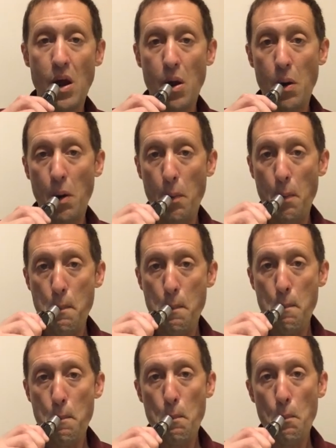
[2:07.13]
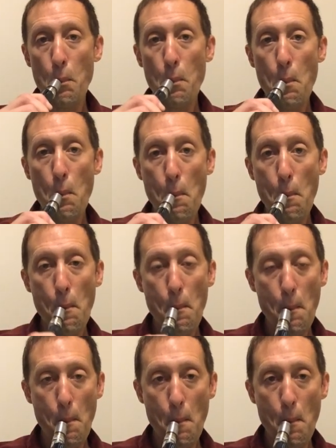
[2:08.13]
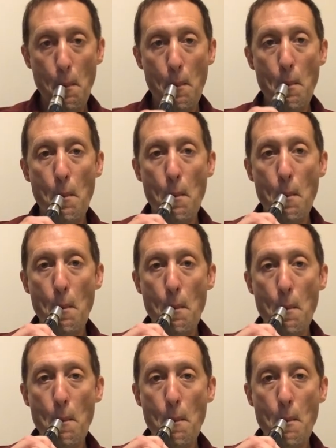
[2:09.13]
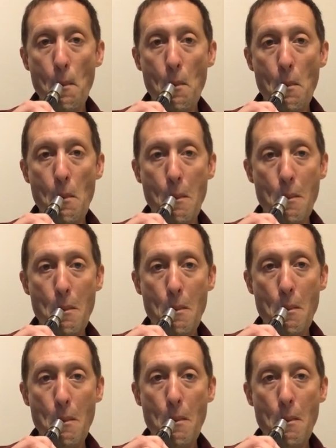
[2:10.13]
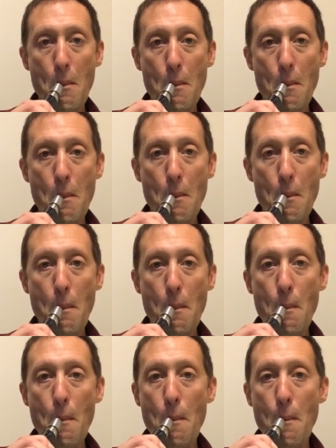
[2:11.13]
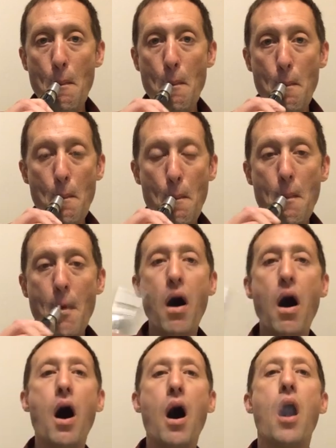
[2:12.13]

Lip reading: No one is speaking in this clip.